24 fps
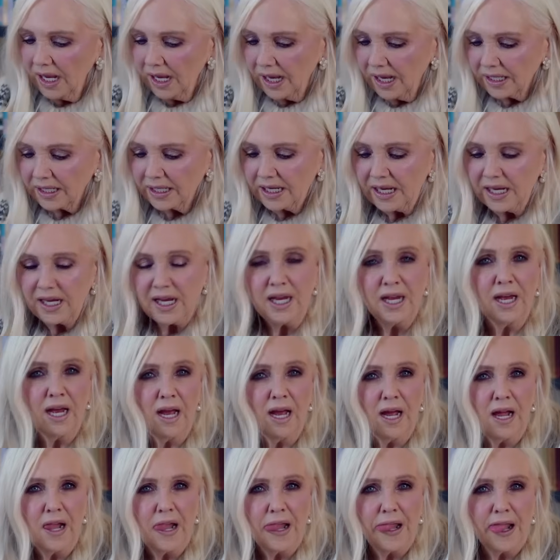
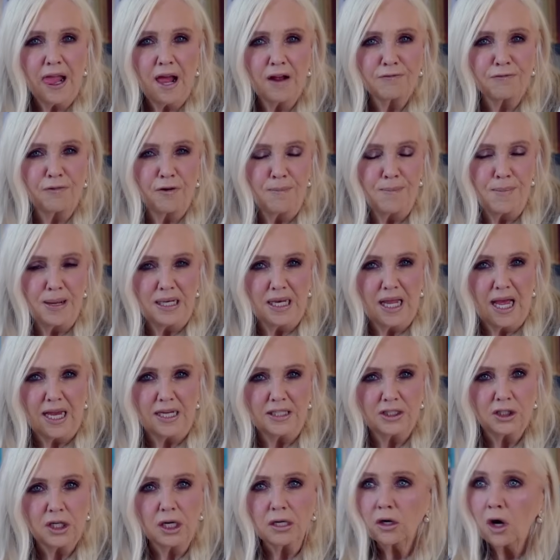Kia from
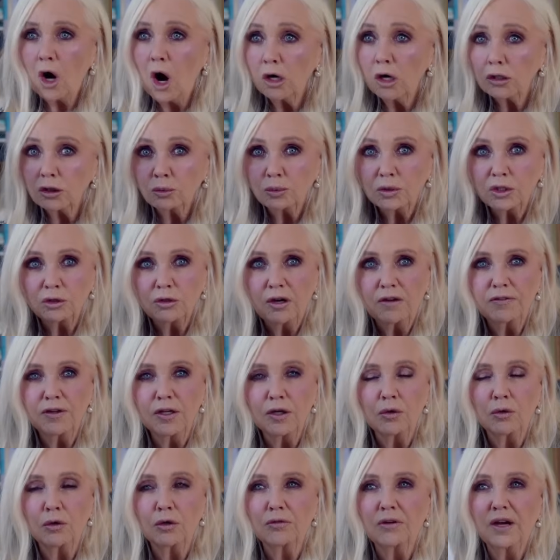Malaysia, gosh, we're traveling
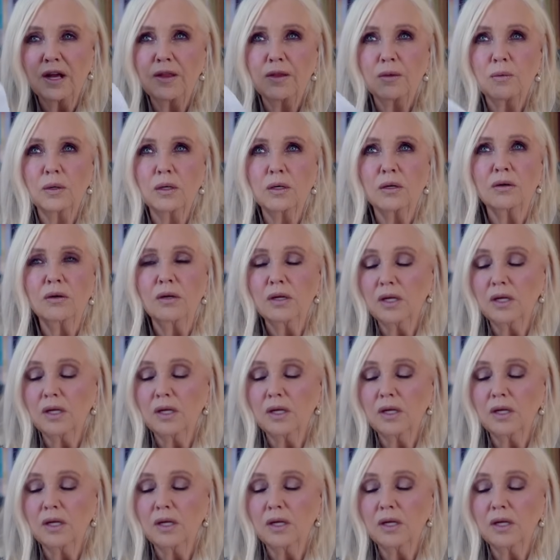all around the world.